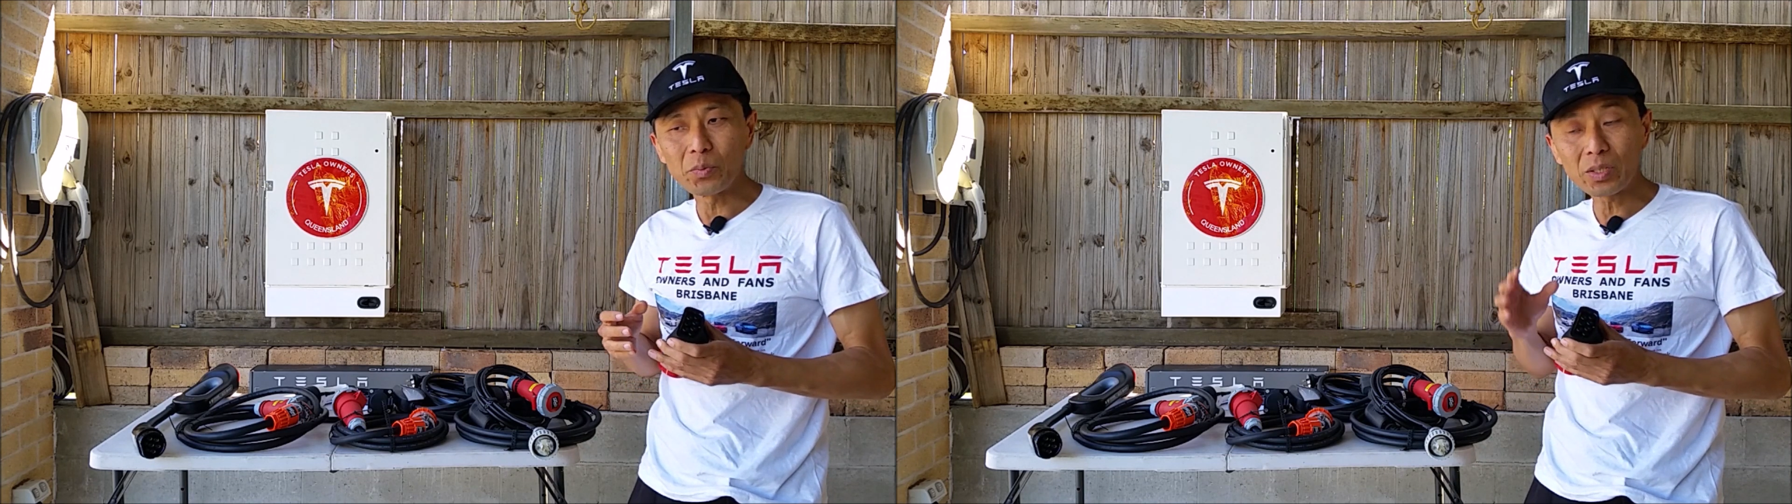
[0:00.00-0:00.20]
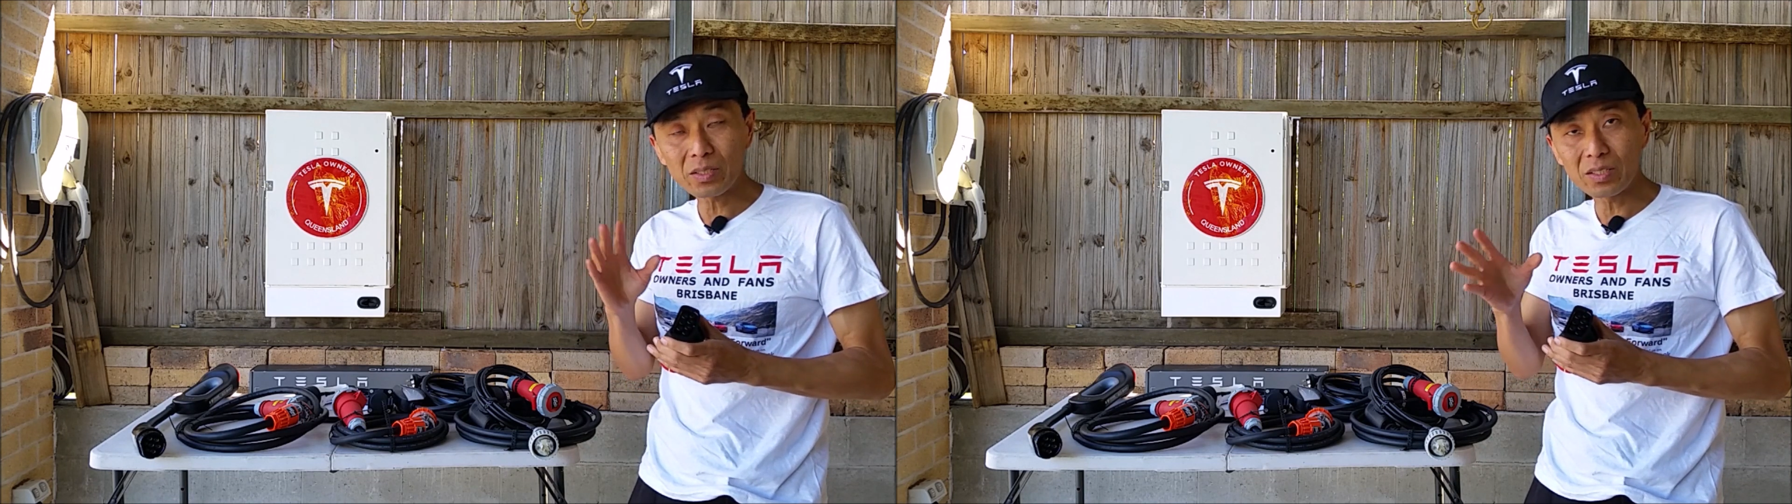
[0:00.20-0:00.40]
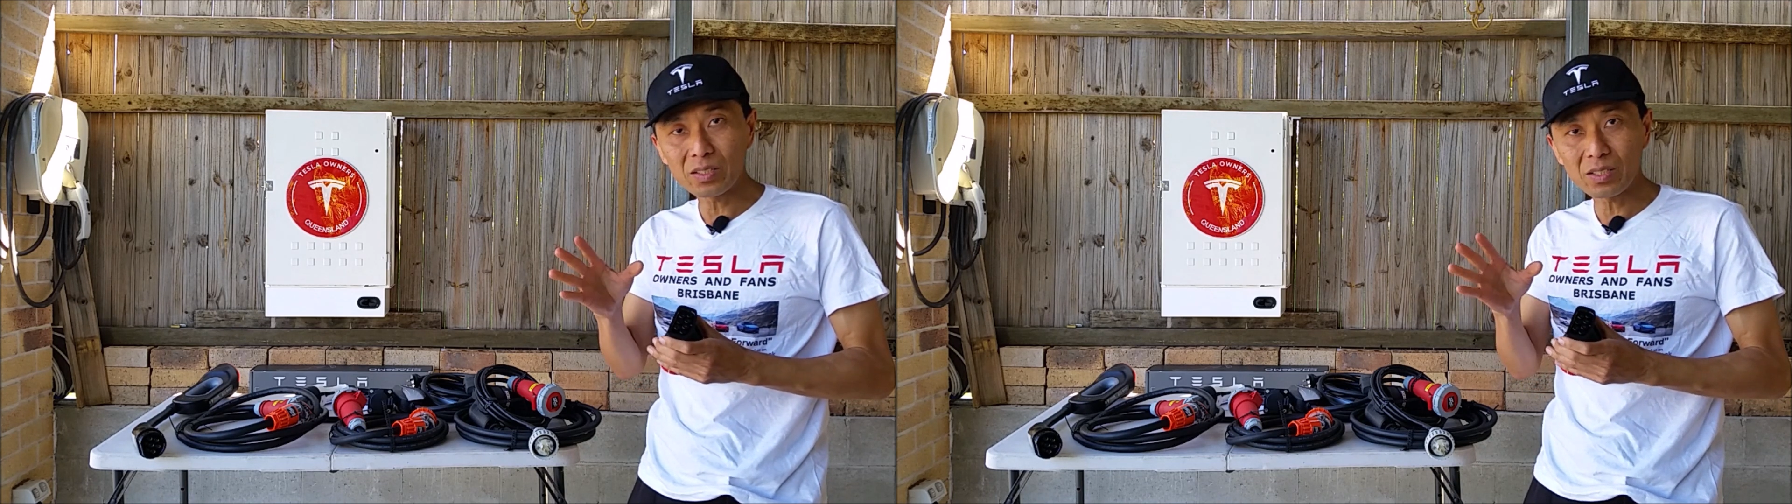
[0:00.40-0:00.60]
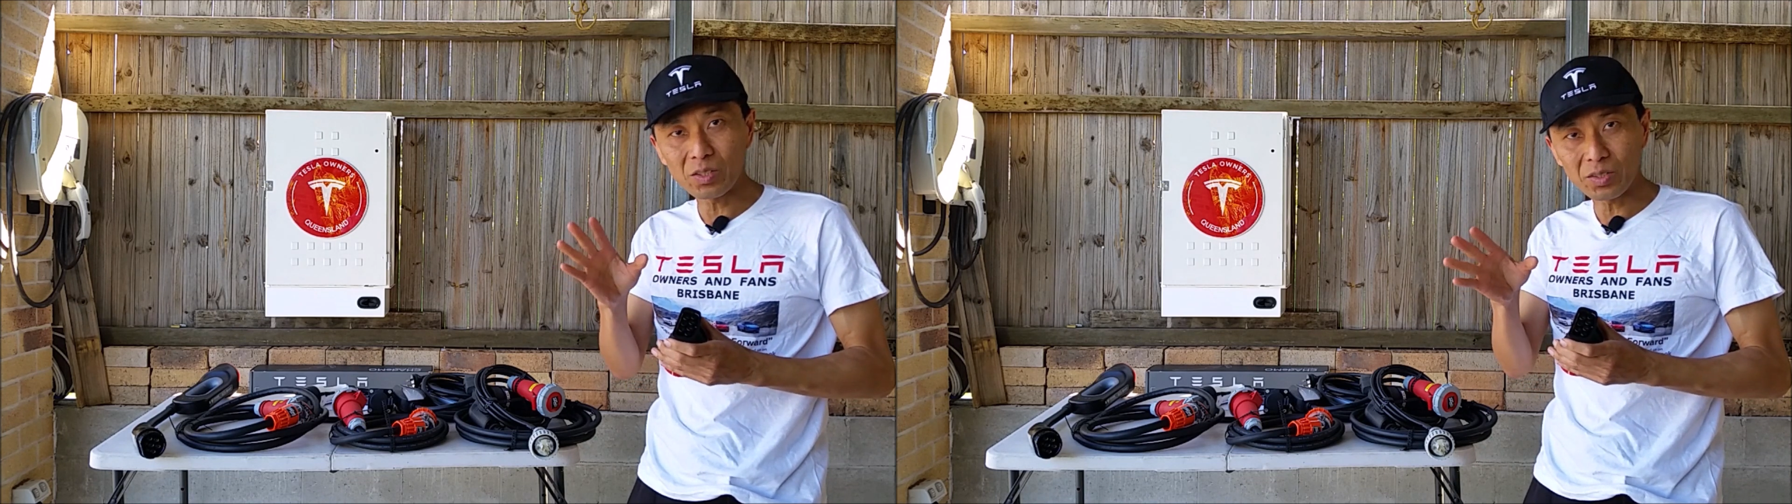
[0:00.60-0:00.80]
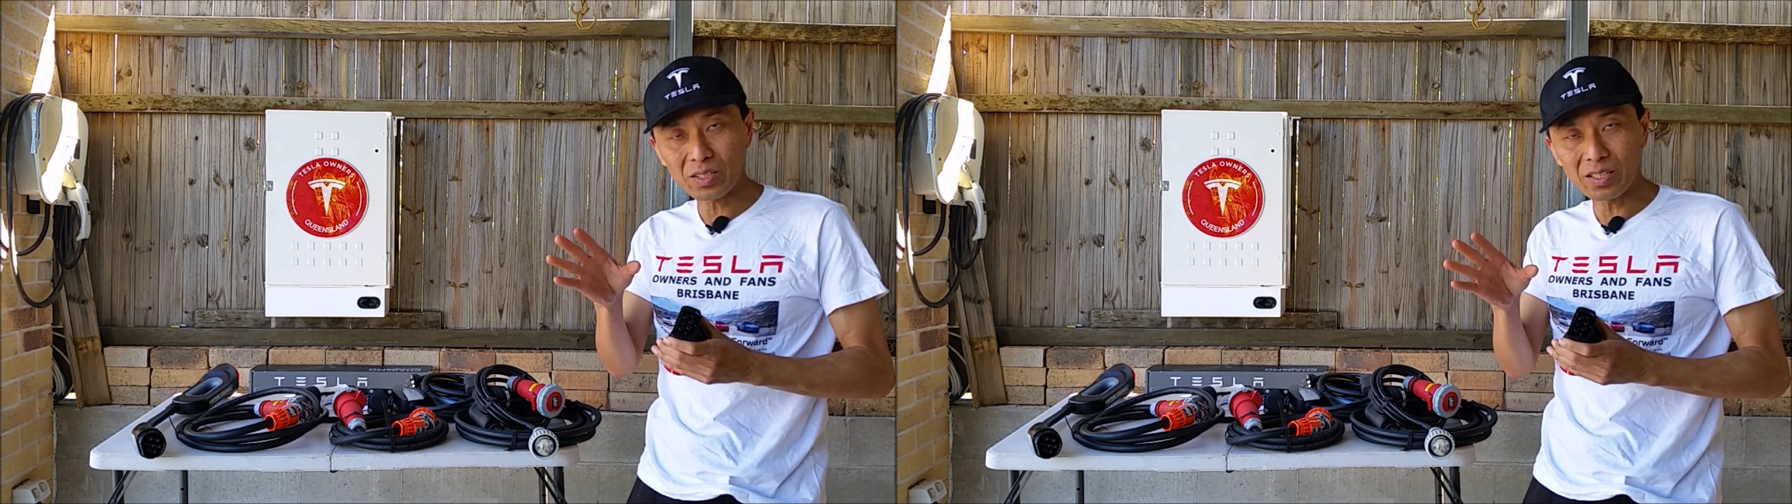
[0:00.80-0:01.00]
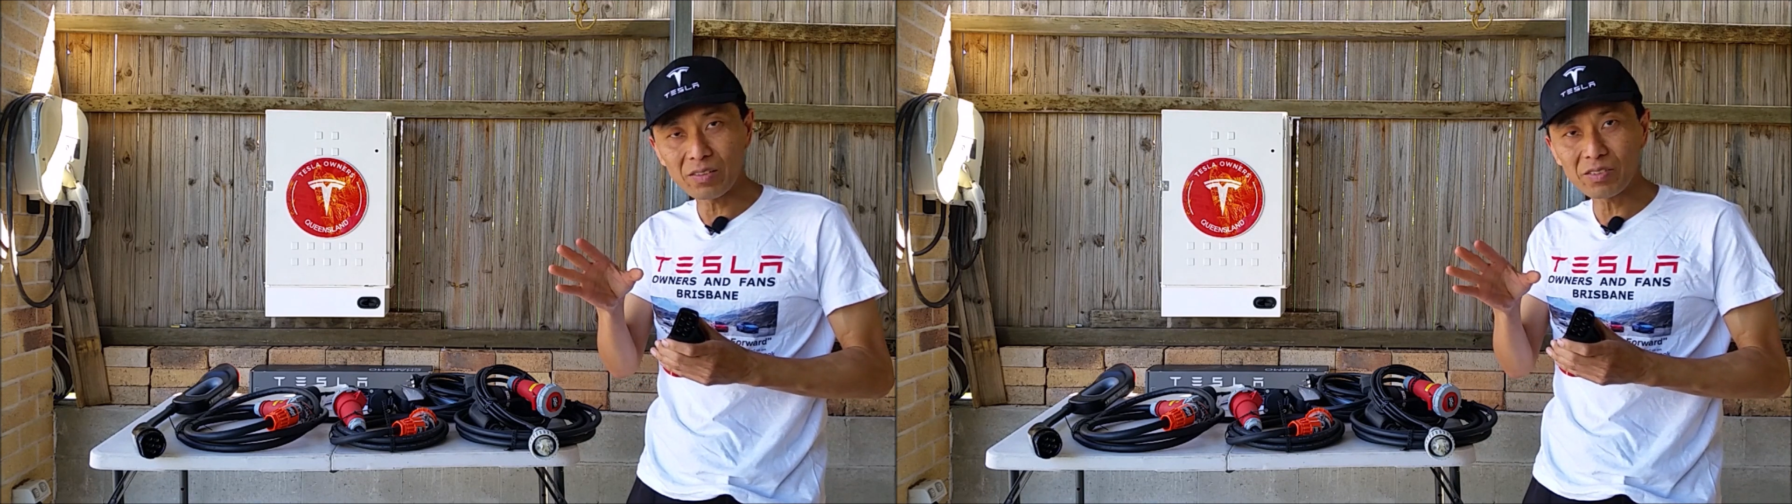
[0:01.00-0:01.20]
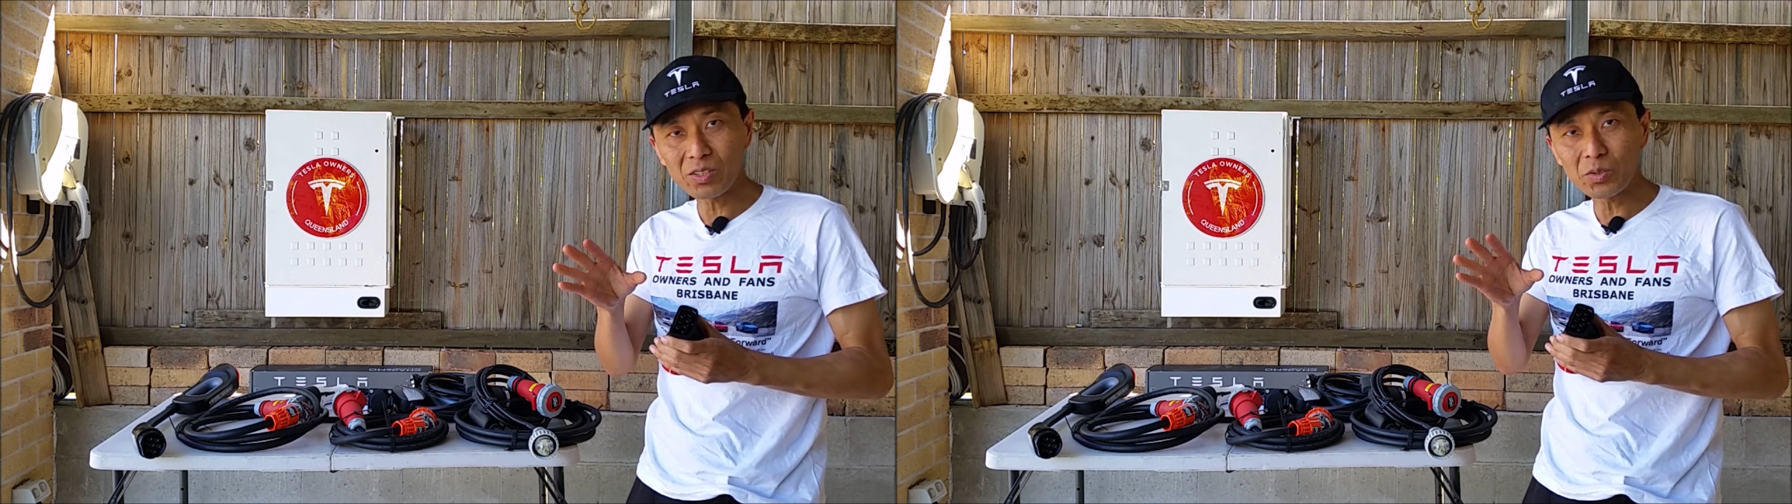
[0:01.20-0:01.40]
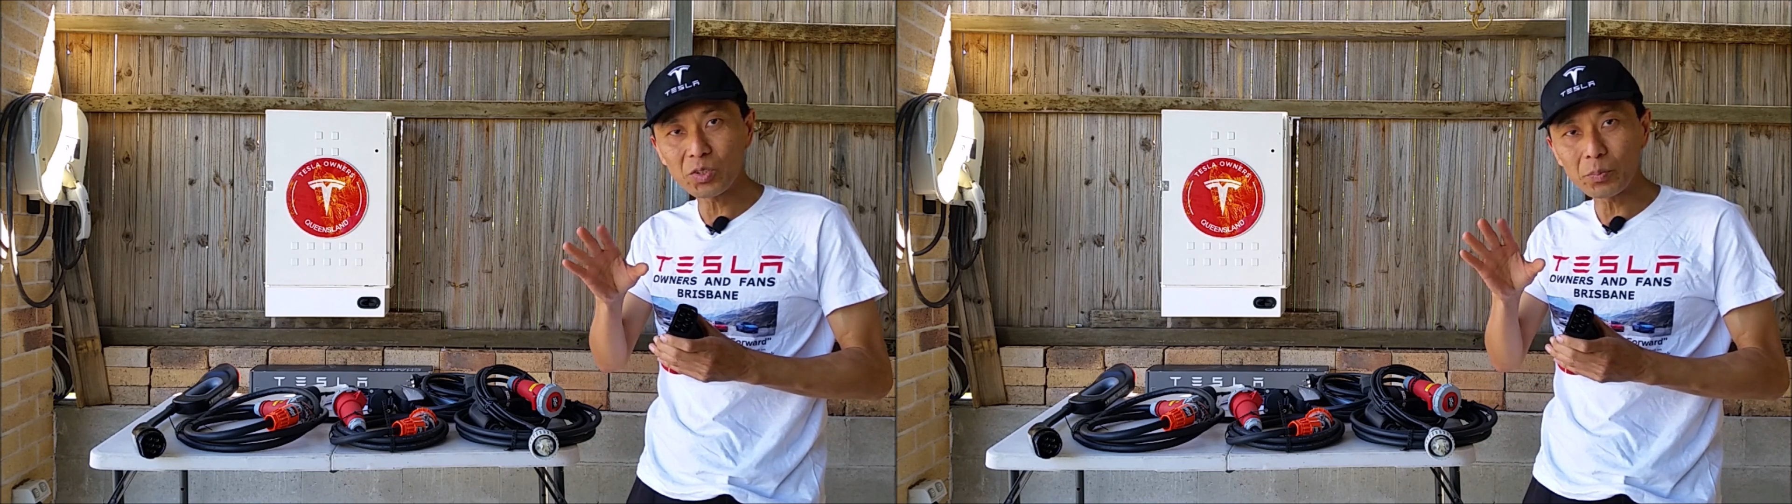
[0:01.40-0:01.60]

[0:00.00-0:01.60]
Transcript: want to go to Carnarvon Gorge,